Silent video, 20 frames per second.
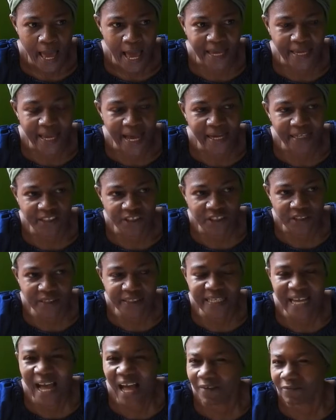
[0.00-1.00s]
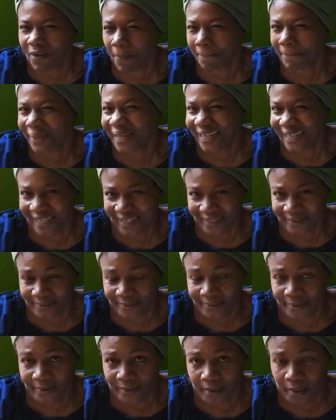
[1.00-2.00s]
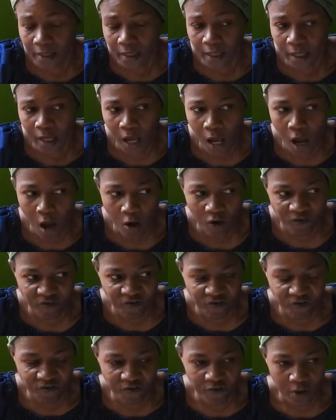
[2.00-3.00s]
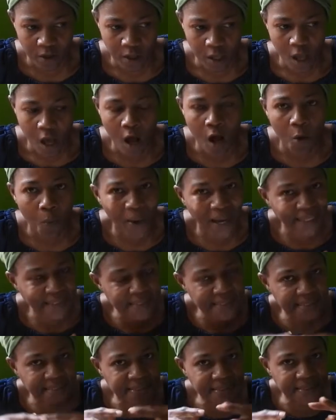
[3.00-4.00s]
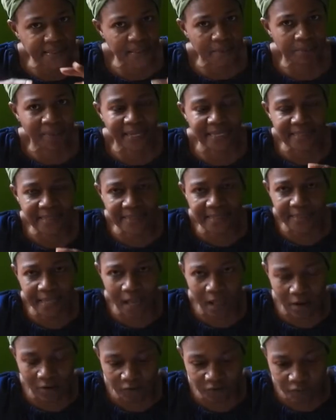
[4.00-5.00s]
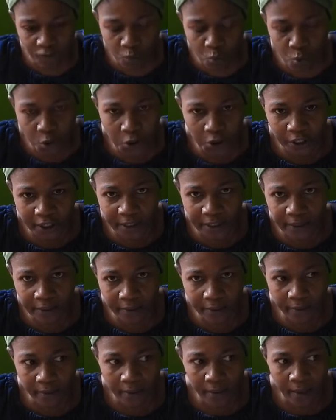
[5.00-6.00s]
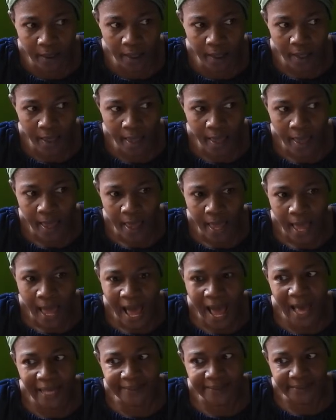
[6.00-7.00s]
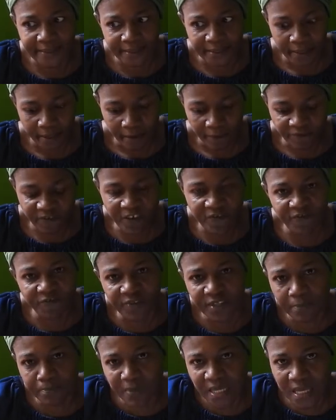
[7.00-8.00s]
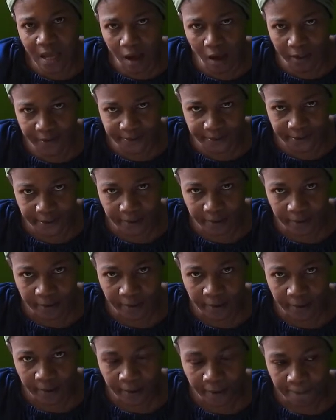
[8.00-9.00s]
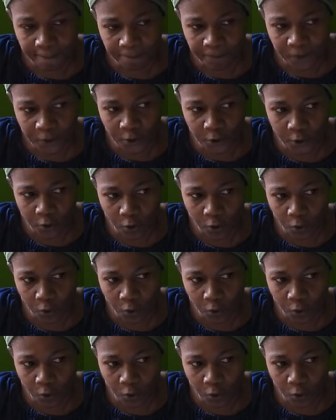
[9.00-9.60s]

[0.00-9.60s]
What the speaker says: actually have a plan of how I see myself working at 50 beyond. A